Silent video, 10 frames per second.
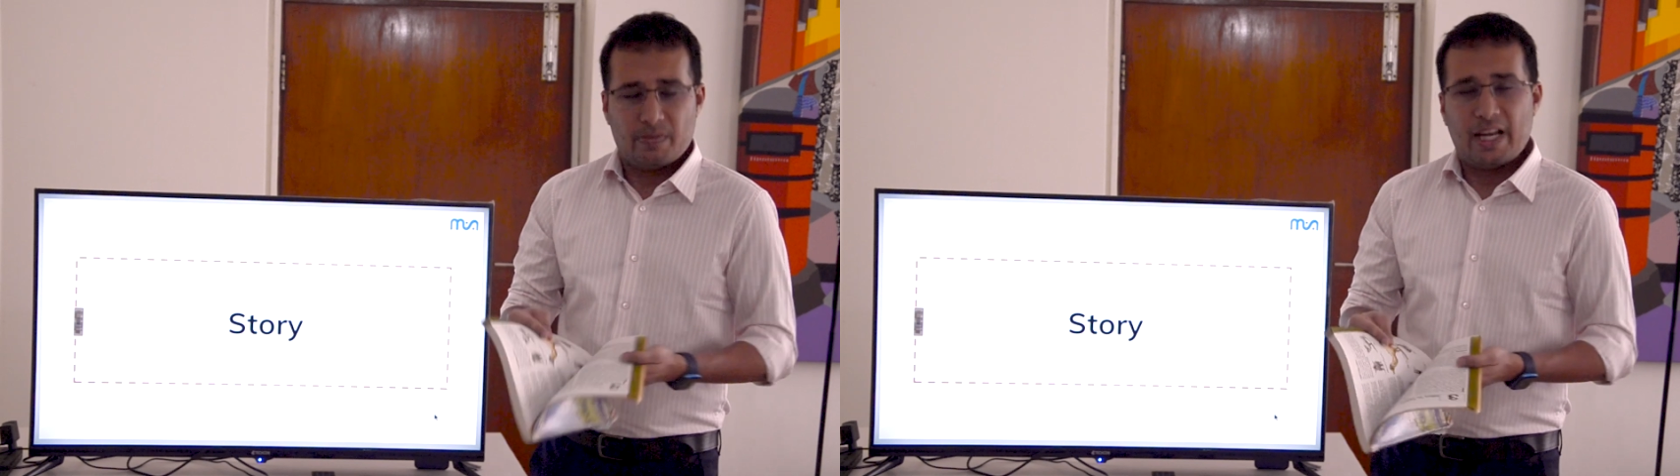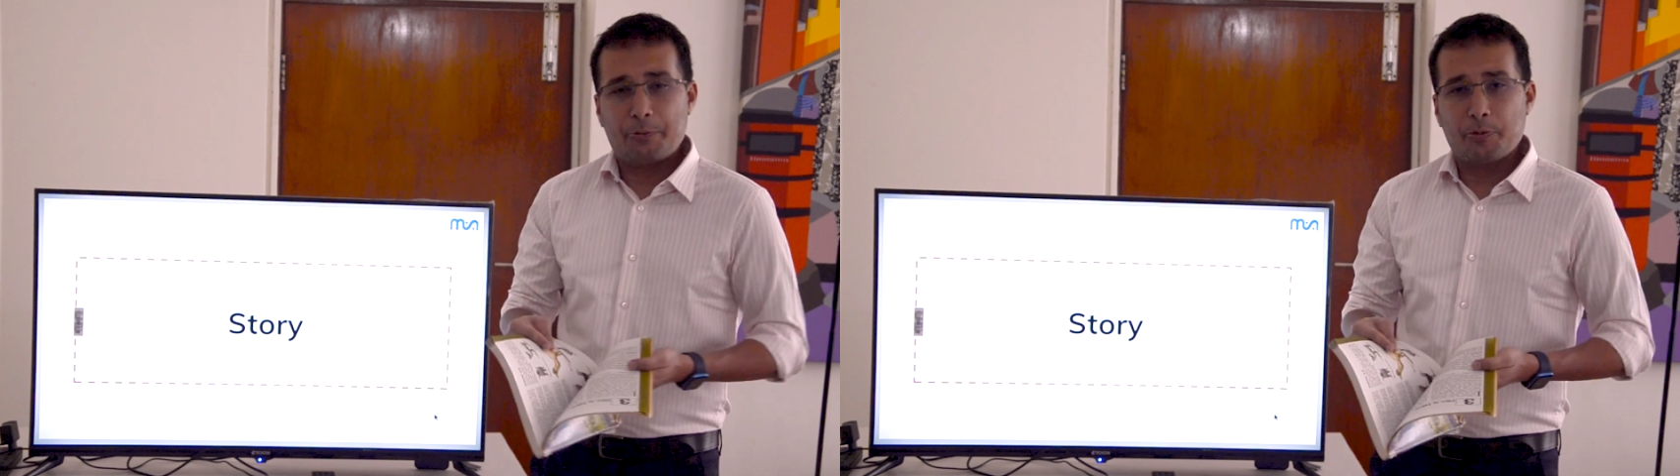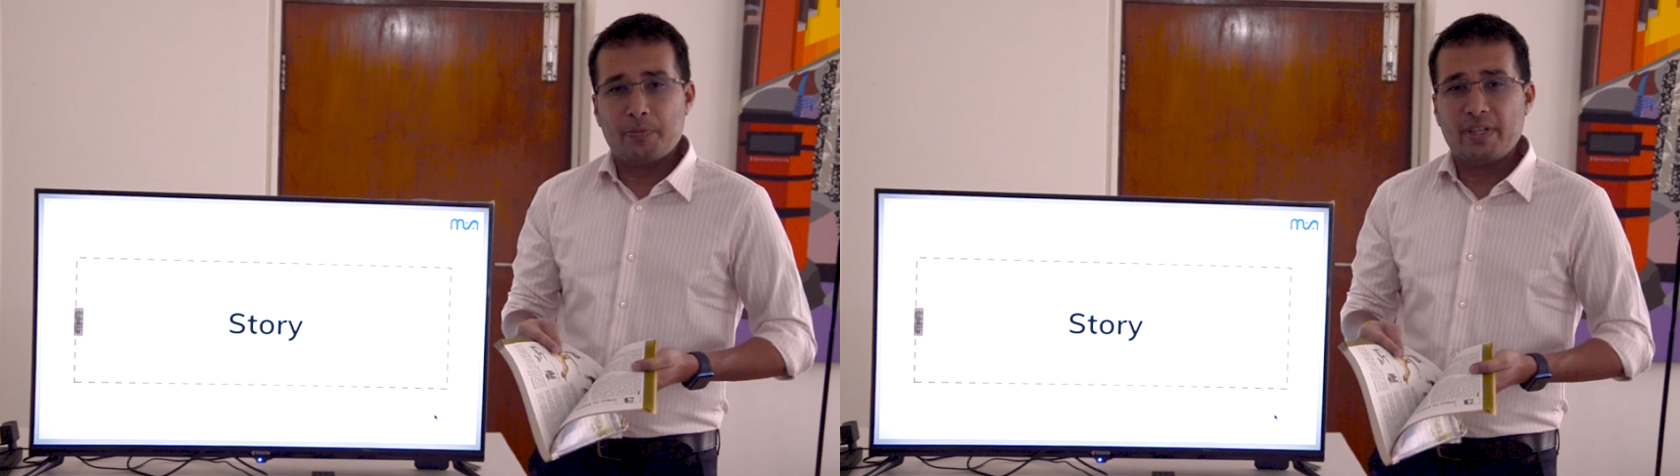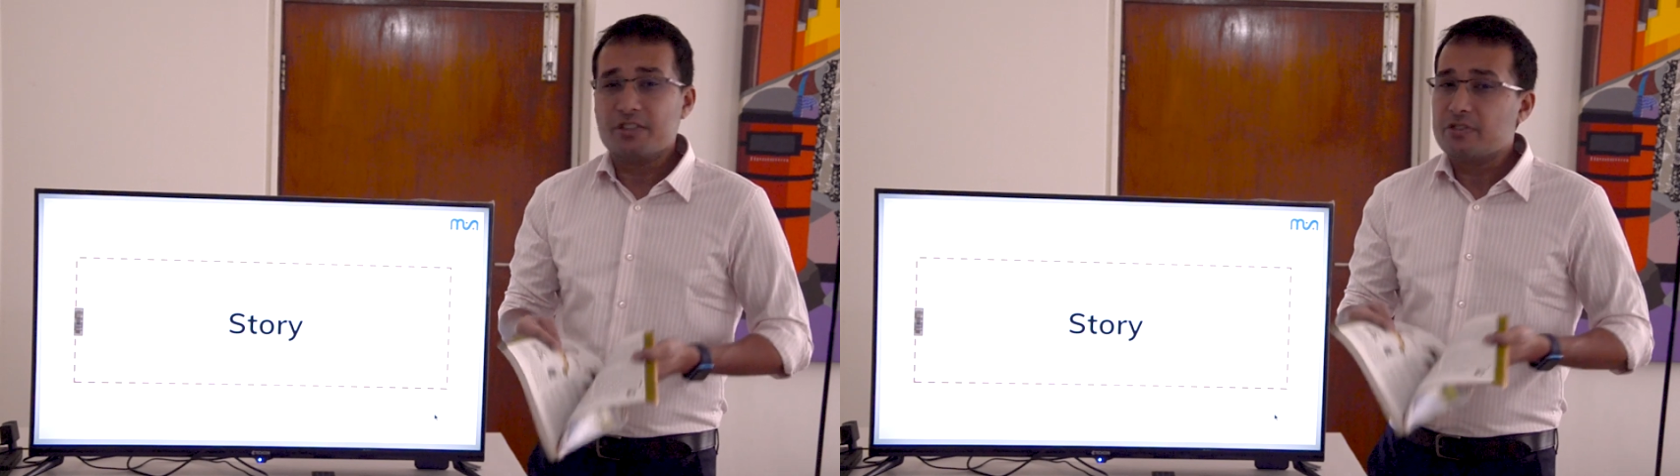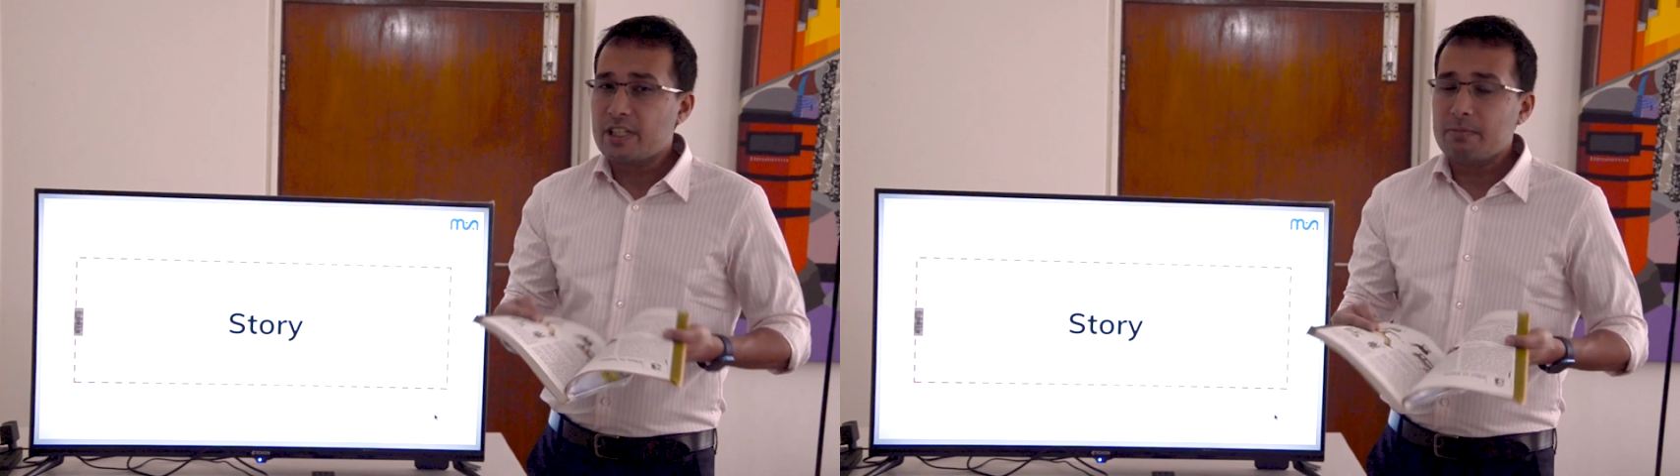it would be
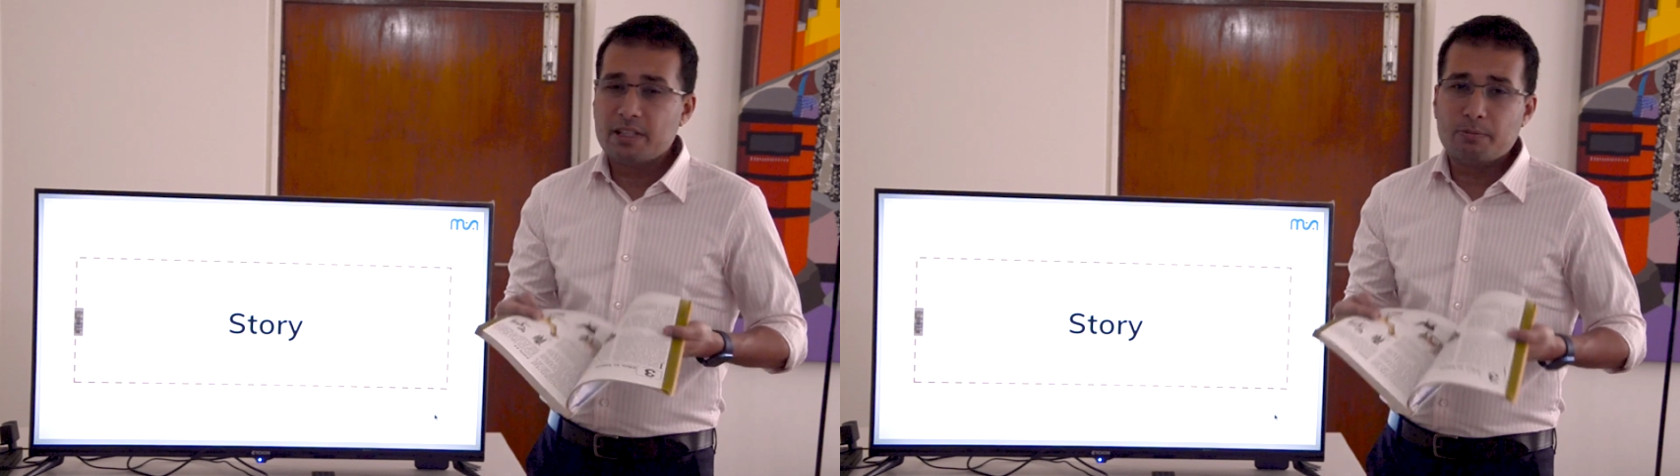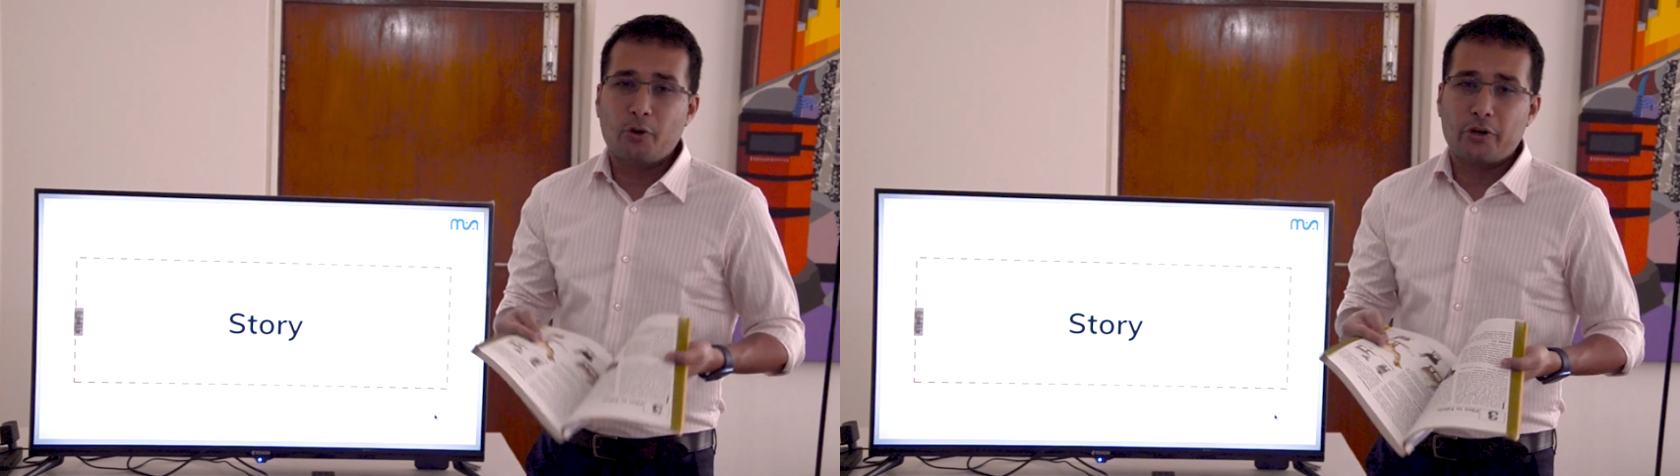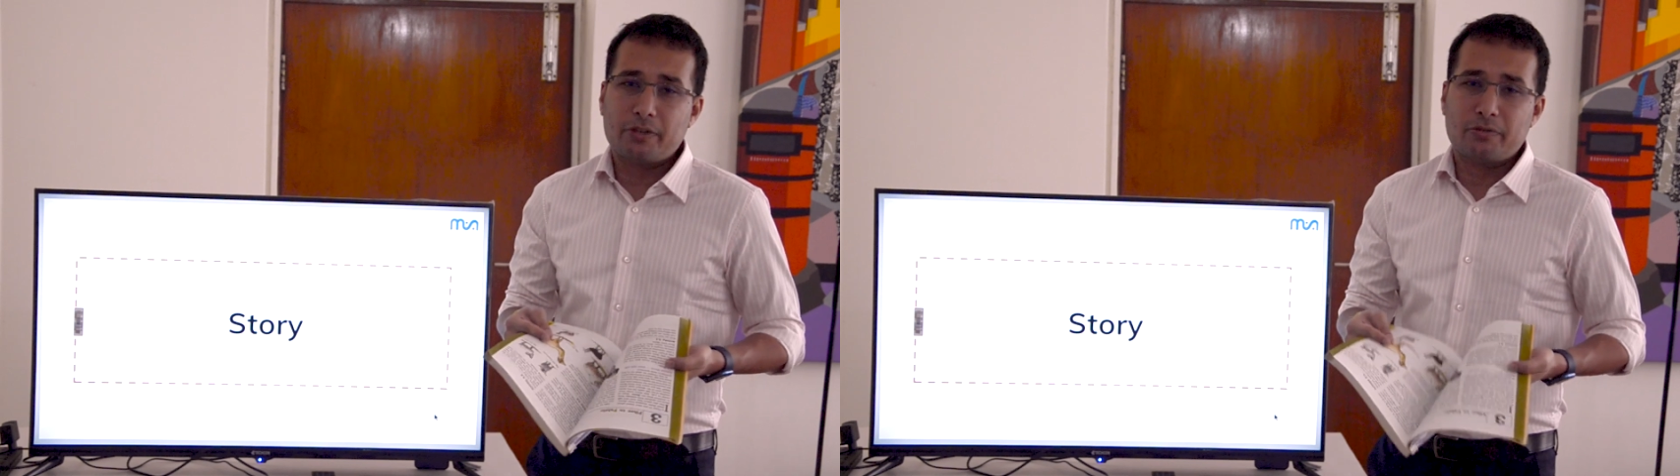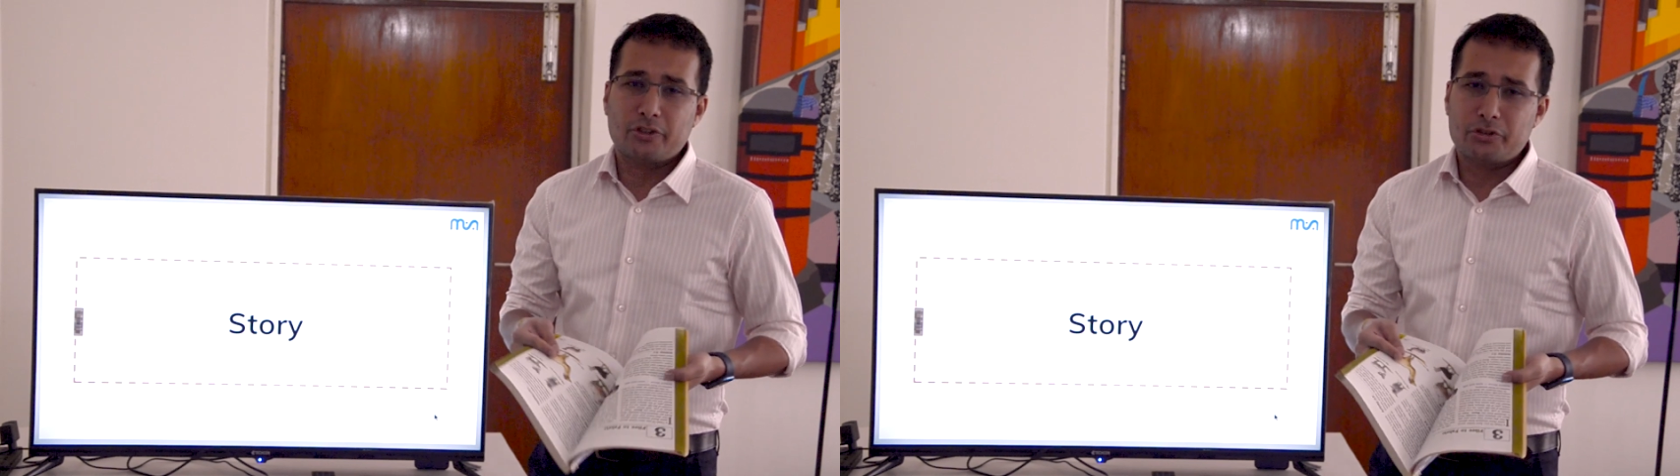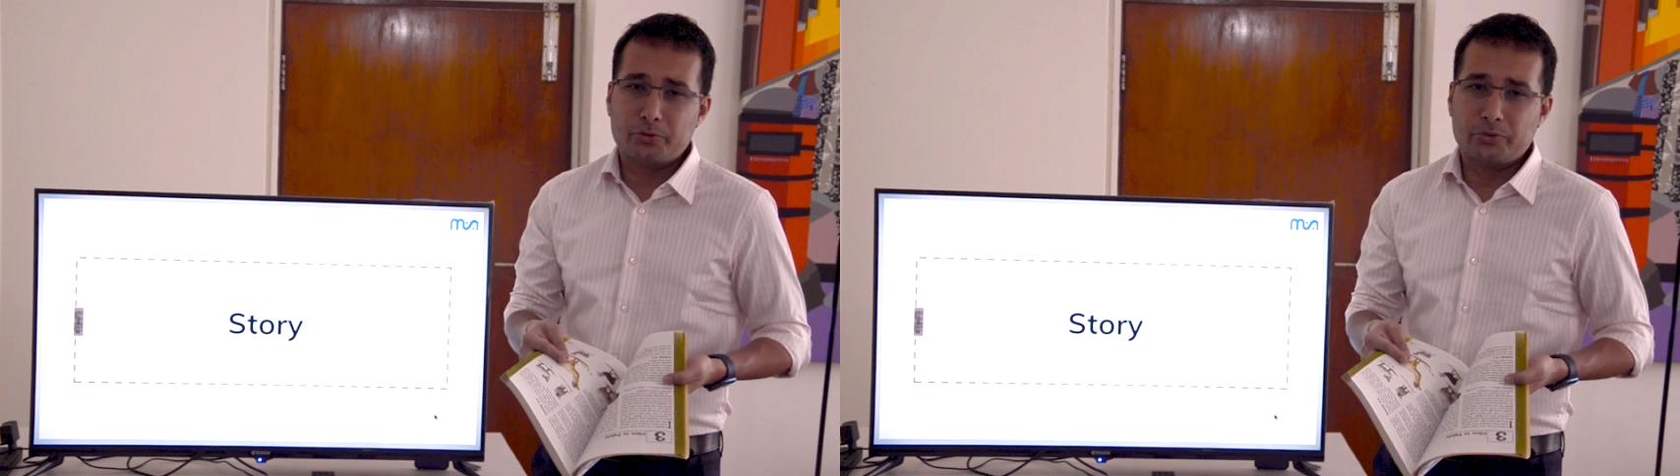extremely boring for
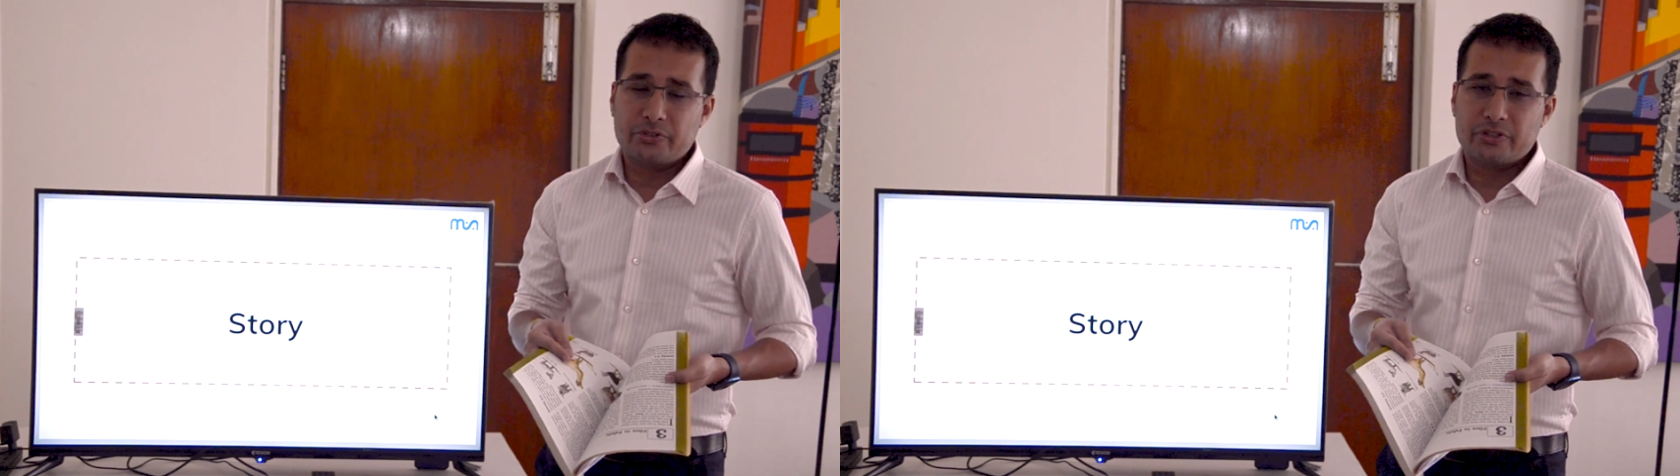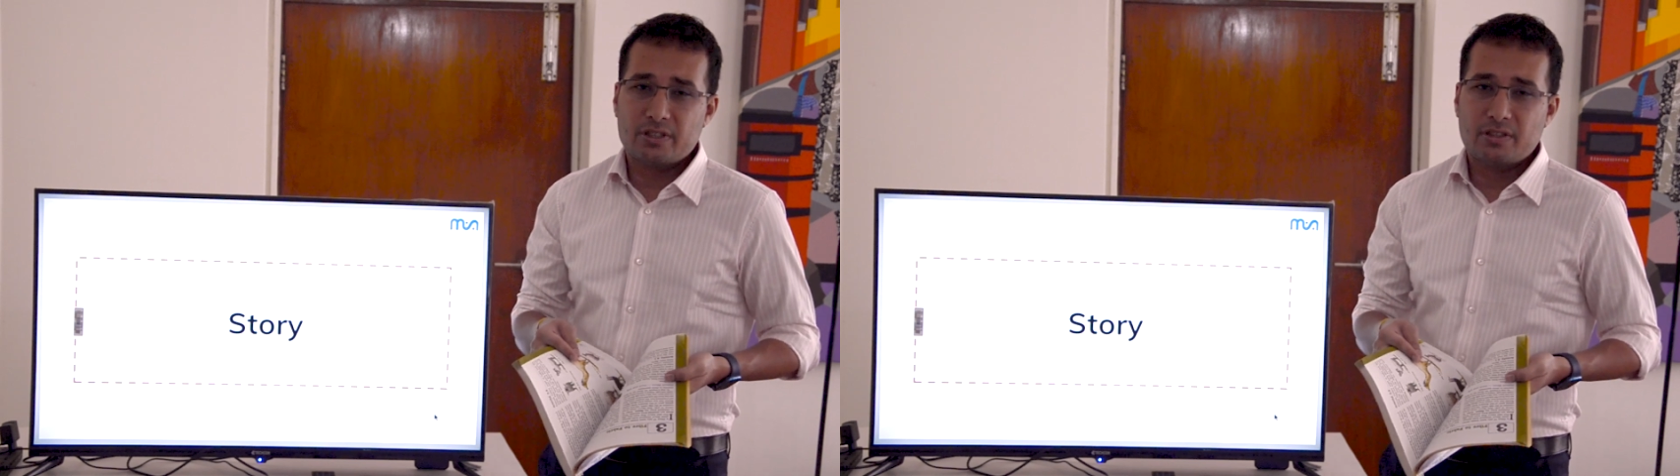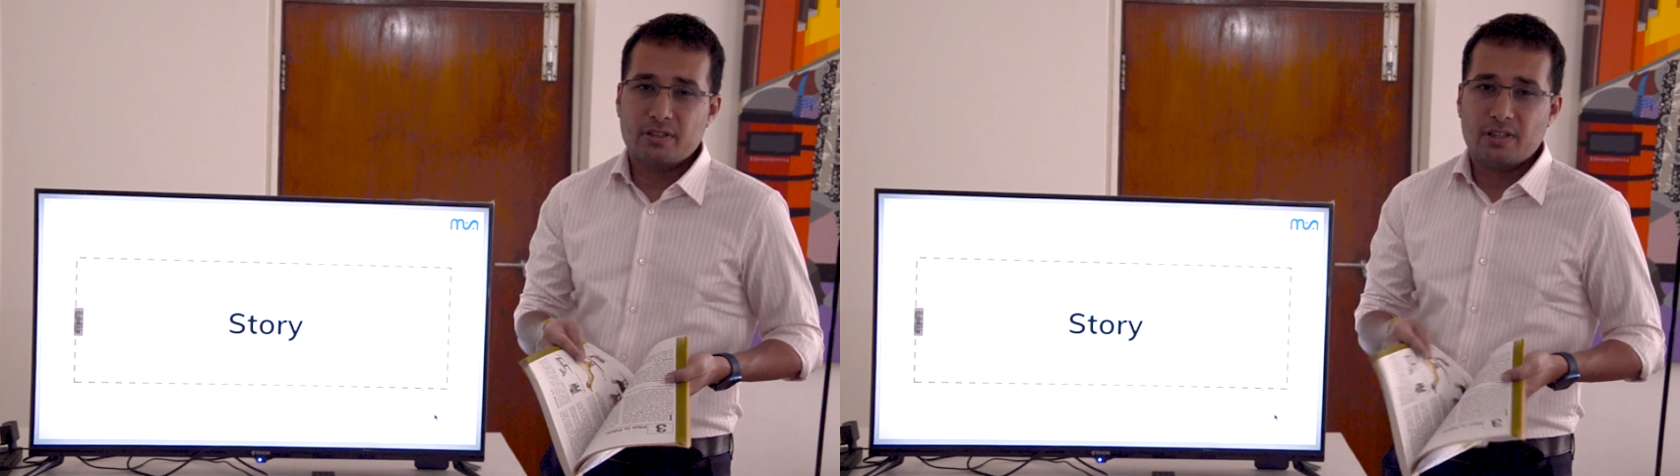the students.